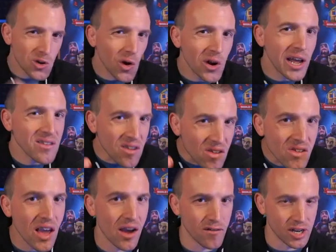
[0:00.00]
Not
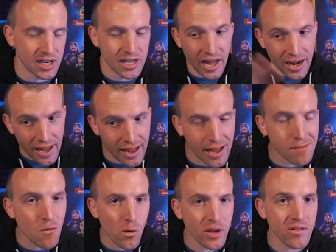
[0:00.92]
necessarily, and I
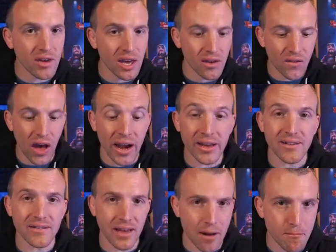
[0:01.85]
am going to give an
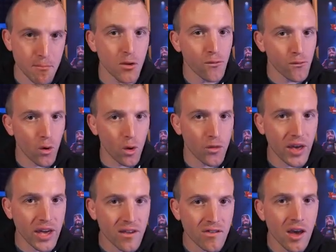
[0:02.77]
example for
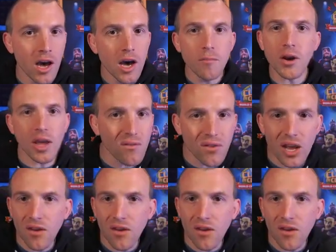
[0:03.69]
this, but even